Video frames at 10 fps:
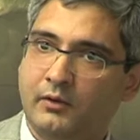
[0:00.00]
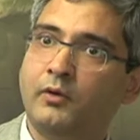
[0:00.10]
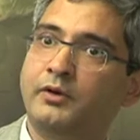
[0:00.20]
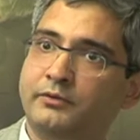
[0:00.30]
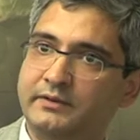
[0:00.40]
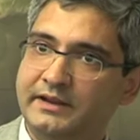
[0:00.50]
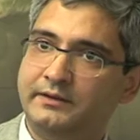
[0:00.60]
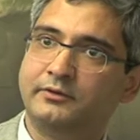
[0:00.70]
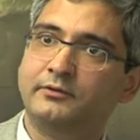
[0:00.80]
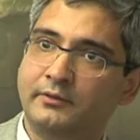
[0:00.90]
or you
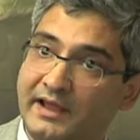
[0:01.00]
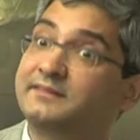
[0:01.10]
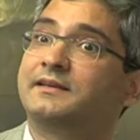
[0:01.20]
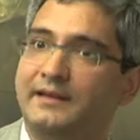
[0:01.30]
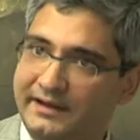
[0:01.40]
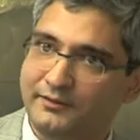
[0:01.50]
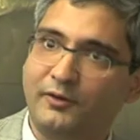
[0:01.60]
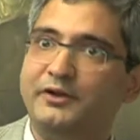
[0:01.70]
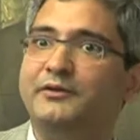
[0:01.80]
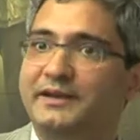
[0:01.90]
need to escalate
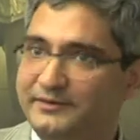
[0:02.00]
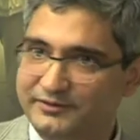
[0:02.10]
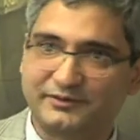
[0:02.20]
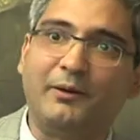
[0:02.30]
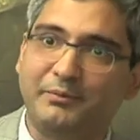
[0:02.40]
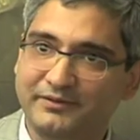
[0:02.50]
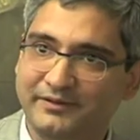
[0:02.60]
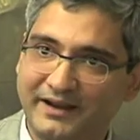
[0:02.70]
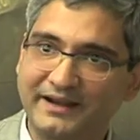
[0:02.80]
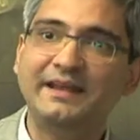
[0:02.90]
or you need to stop,
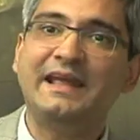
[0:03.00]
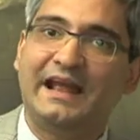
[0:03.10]
right?